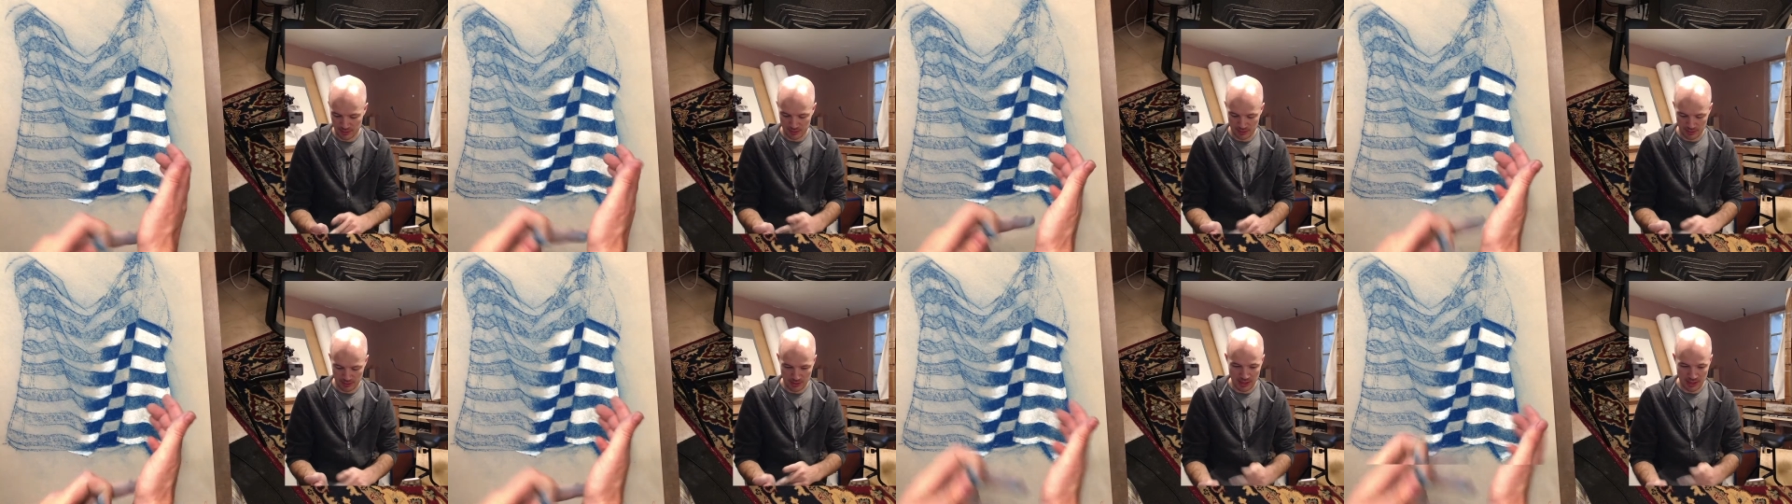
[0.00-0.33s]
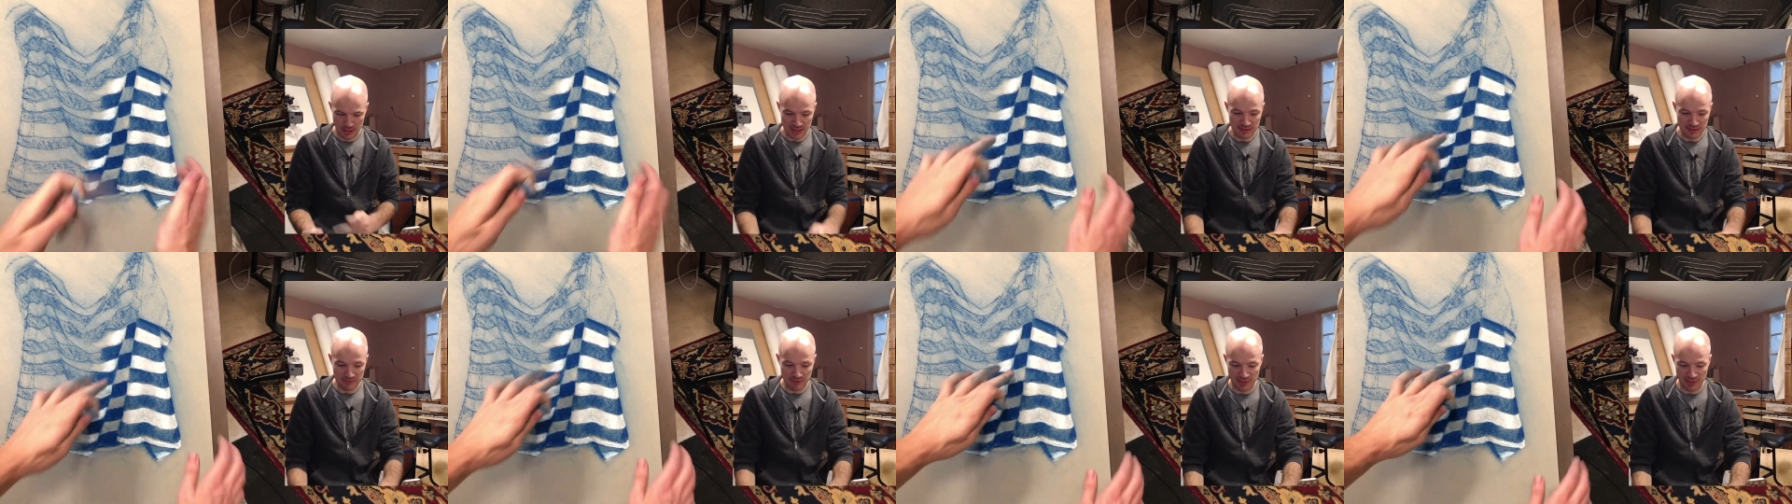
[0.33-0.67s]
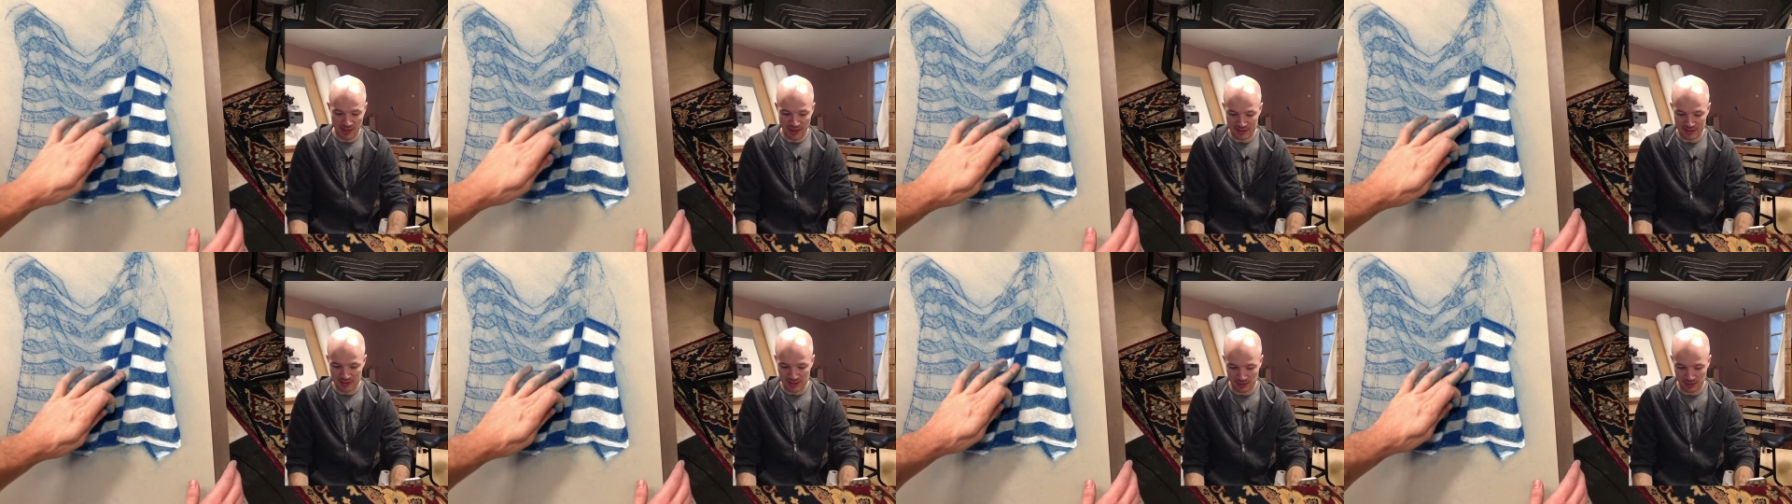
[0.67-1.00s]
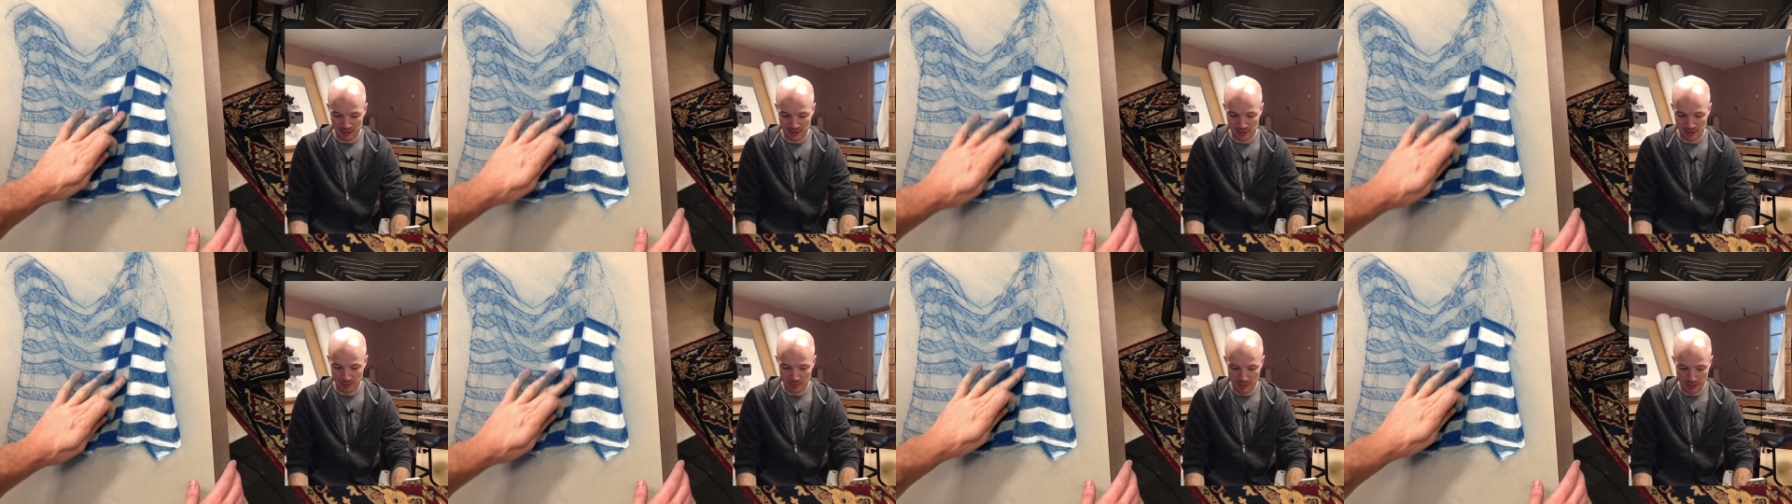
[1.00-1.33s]
And even that's a
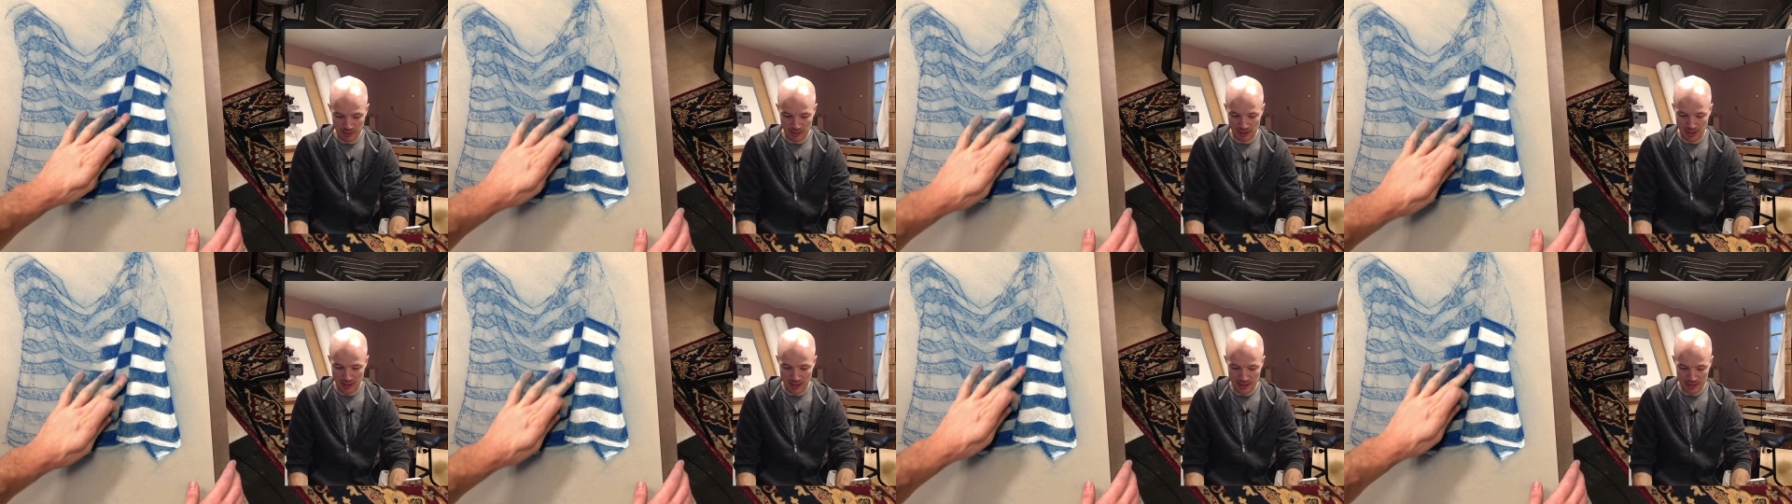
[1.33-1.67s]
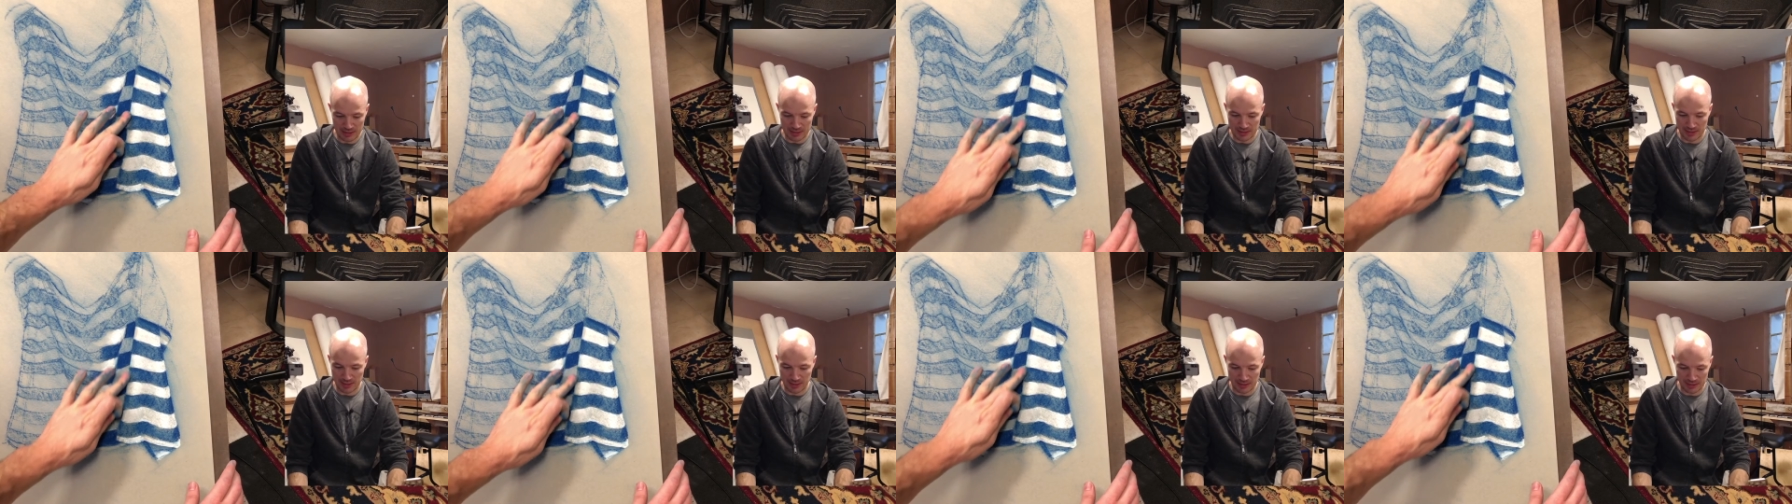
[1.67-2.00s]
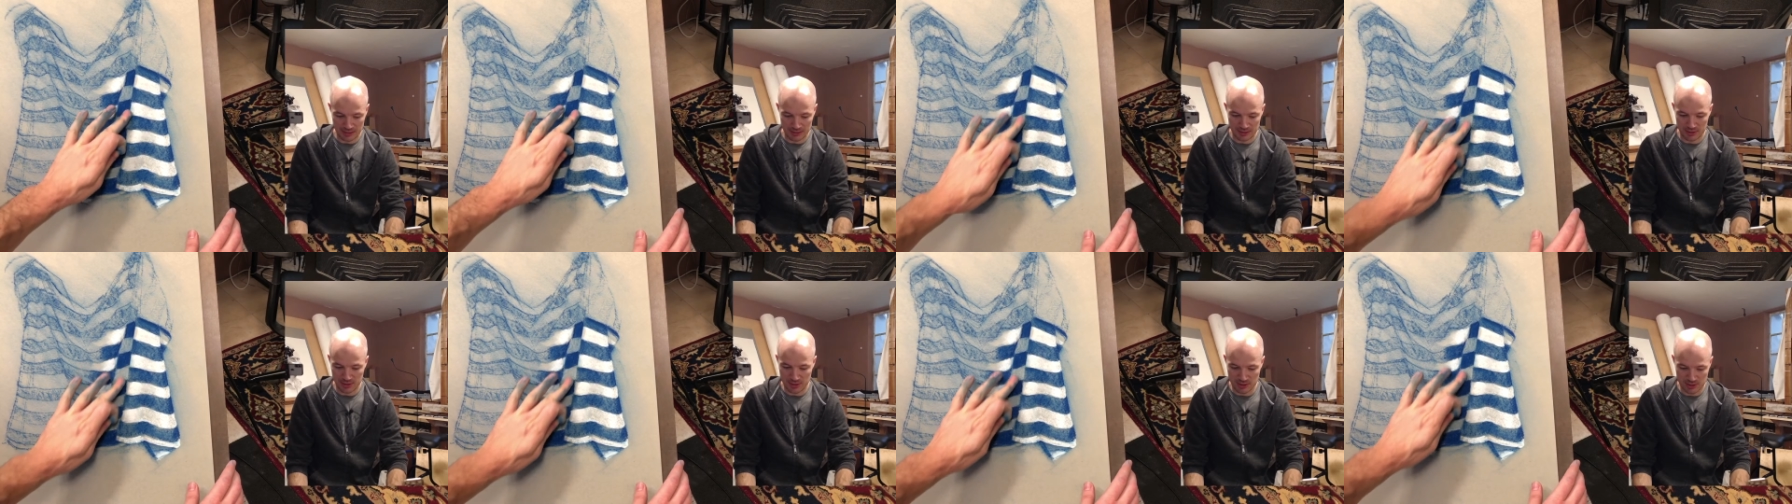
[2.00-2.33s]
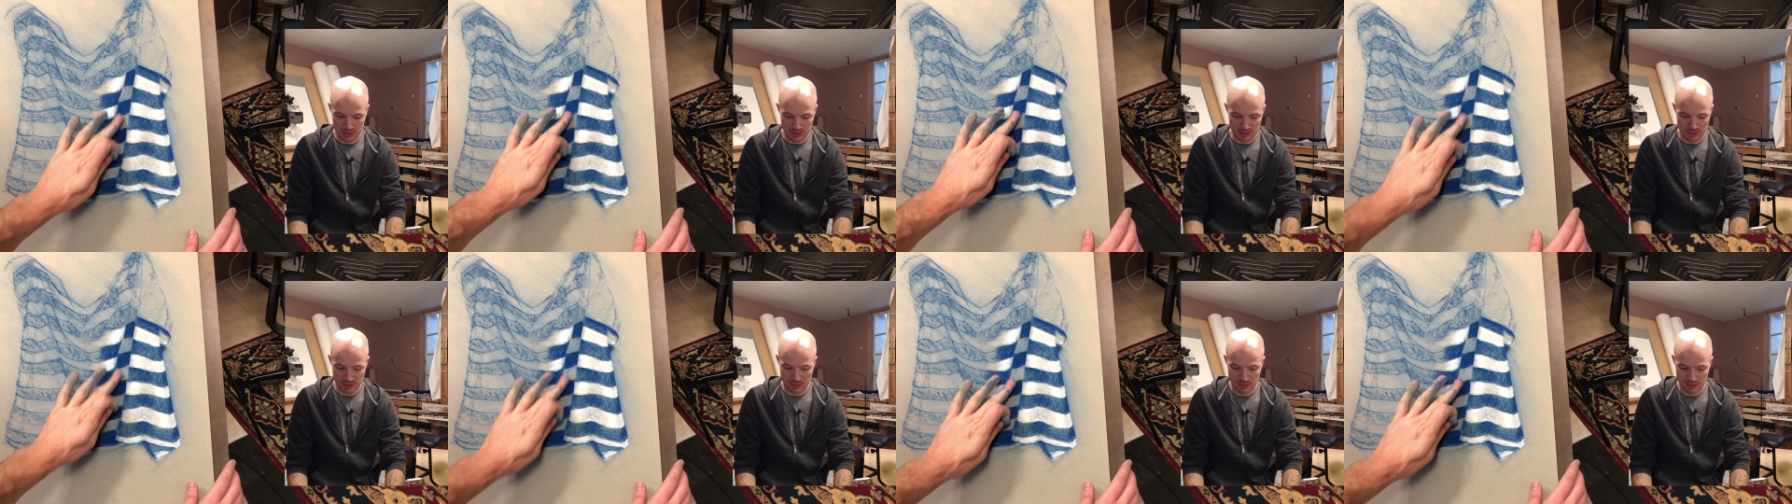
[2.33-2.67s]
little bit light. I could
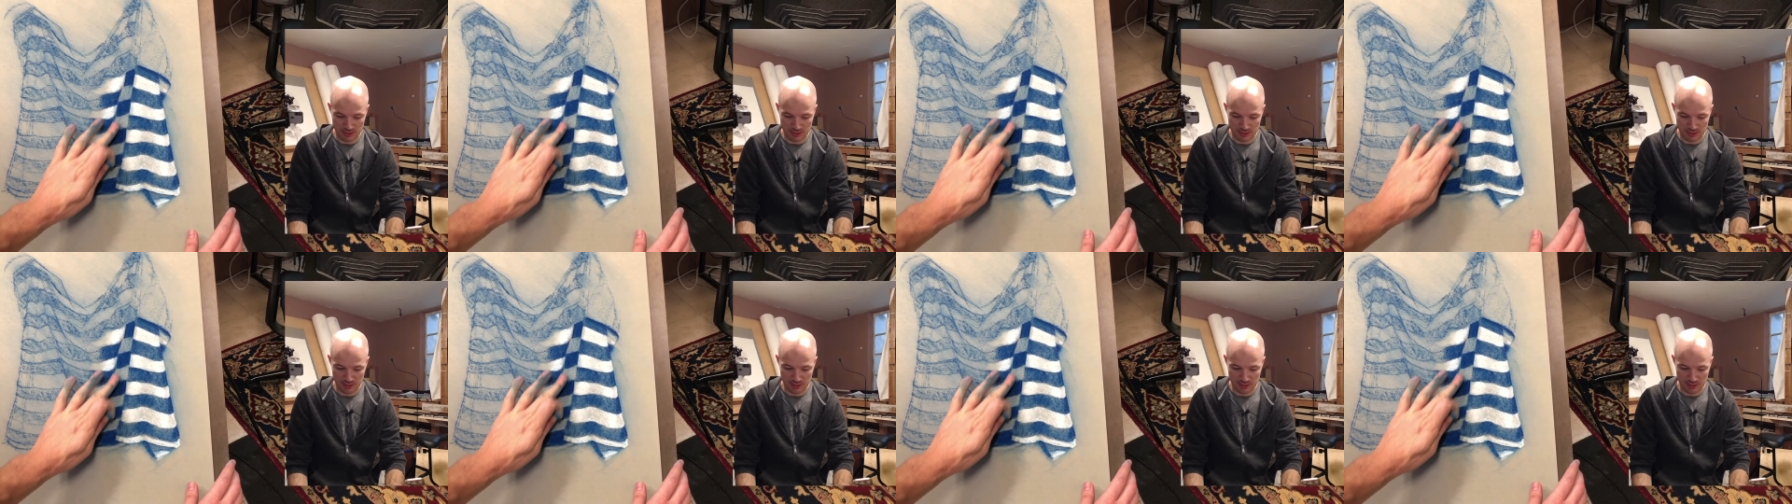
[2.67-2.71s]
just